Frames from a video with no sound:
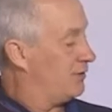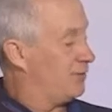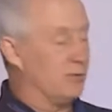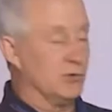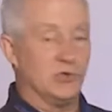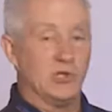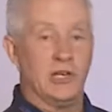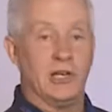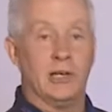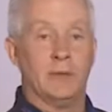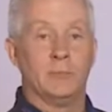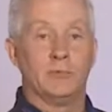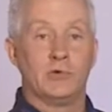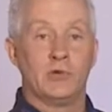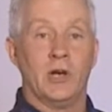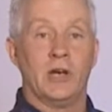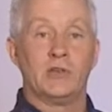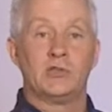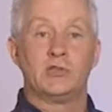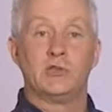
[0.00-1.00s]
for GM
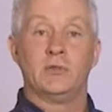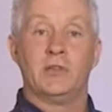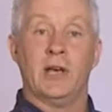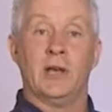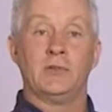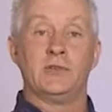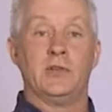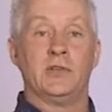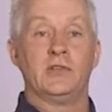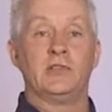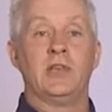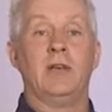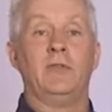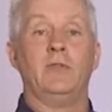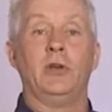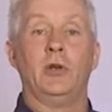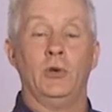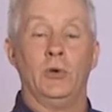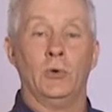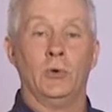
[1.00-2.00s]
trucks
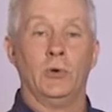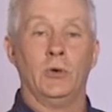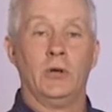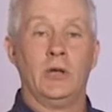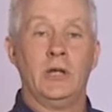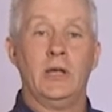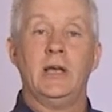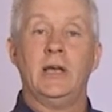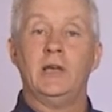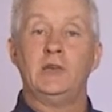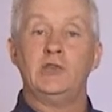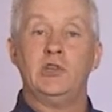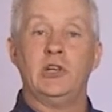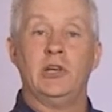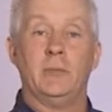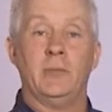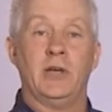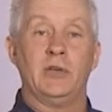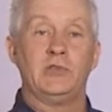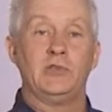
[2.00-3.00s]
2007 and newer and
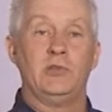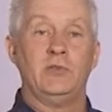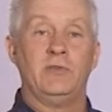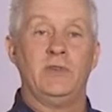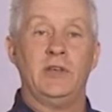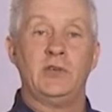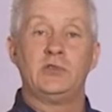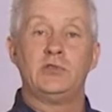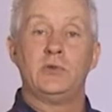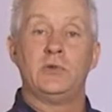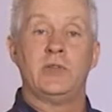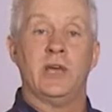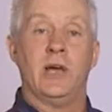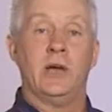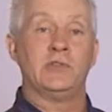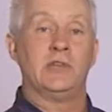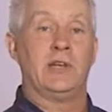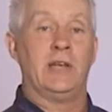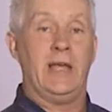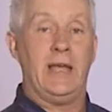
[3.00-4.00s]
GM SUVs
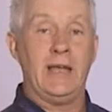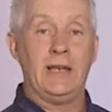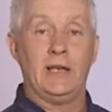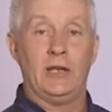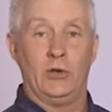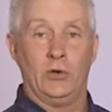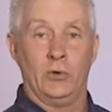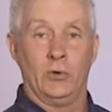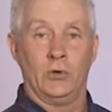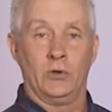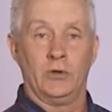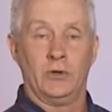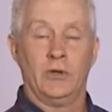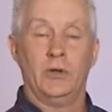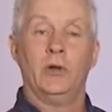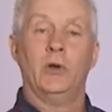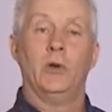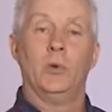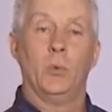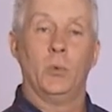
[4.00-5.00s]
2008 and newer
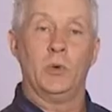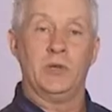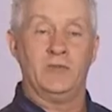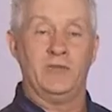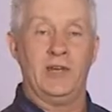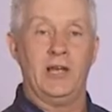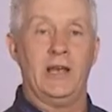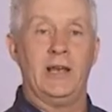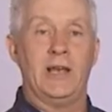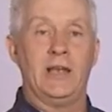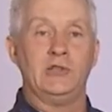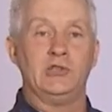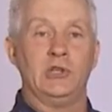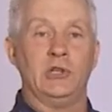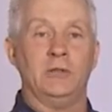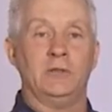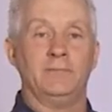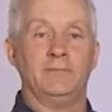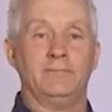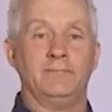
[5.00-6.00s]
with a V8
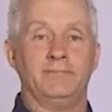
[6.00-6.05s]
engine.